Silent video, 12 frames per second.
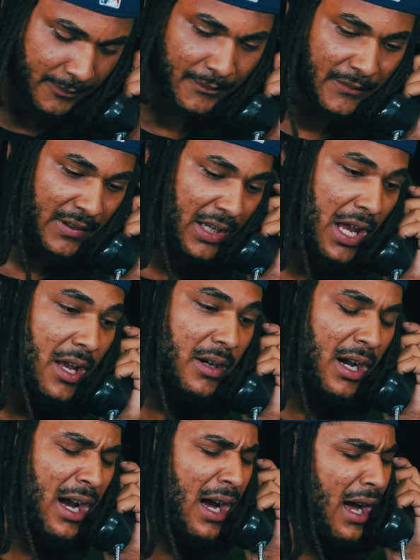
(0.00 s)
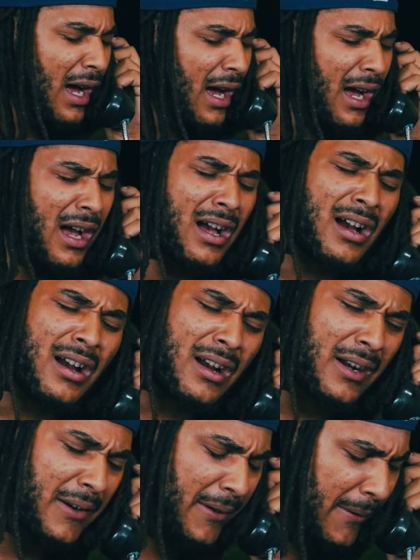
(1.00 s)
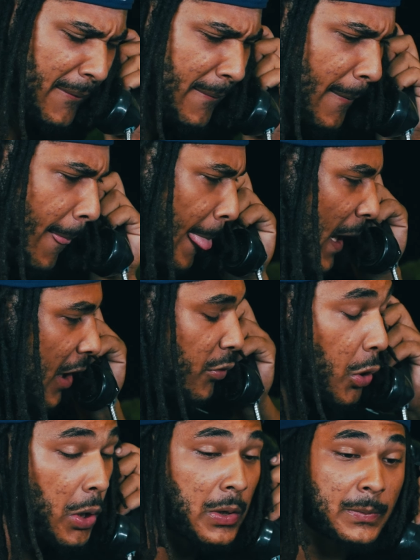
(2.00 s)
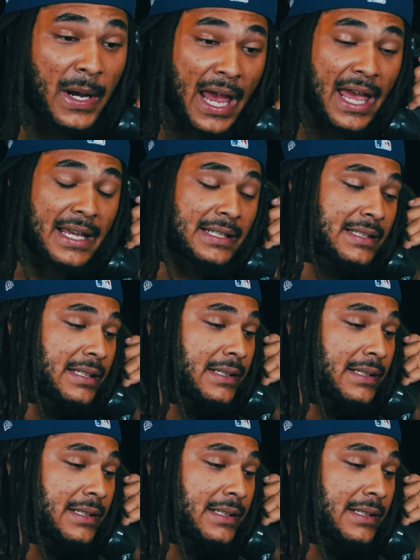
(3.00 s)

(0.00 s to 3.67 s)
get a text. Girl, you know I'm over, you know I'm next.